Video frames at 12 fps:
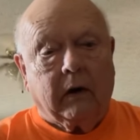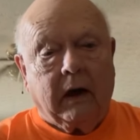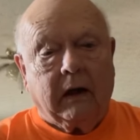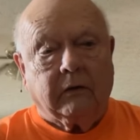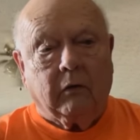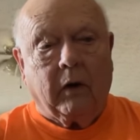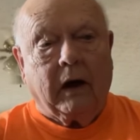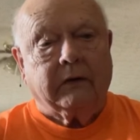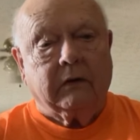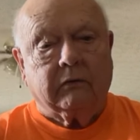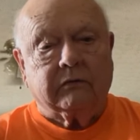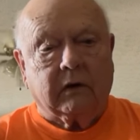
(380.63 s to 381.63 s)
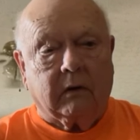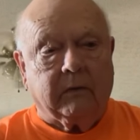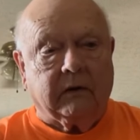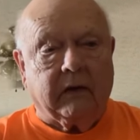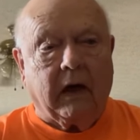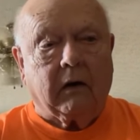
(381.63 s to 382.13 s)
I had no idea it was going to
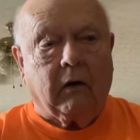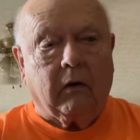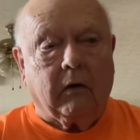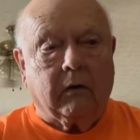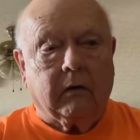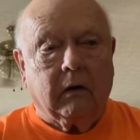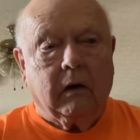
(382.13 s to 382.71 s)
be that hard.